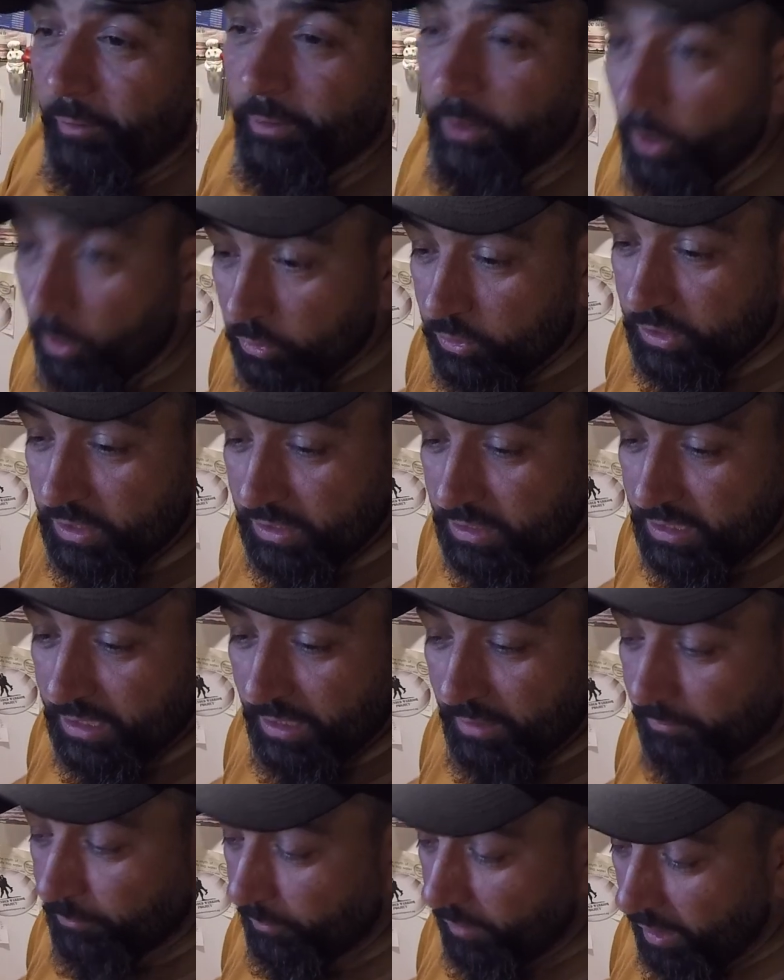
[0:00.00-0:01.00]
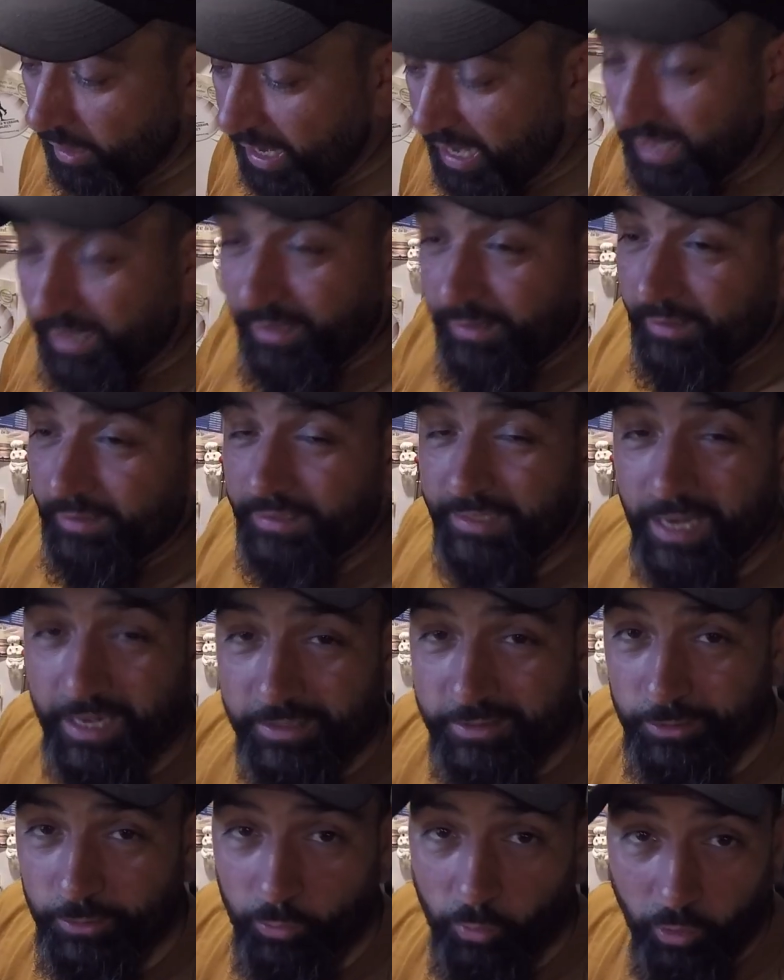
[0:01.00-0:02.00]
notes to see if any of this
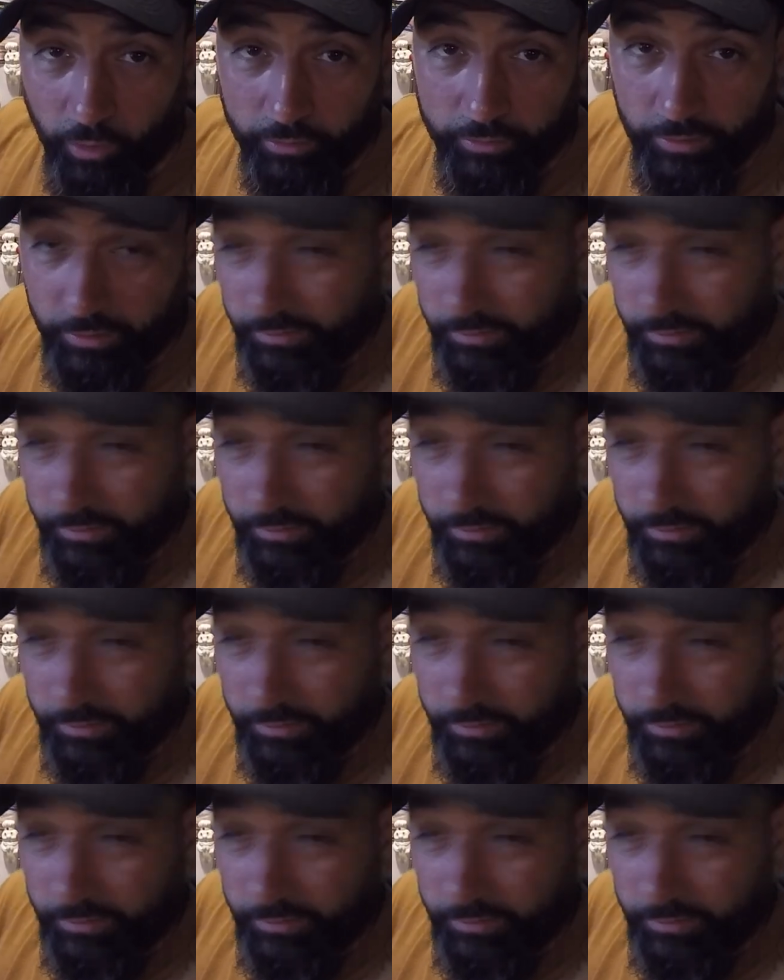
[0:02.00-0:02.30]
actually worked.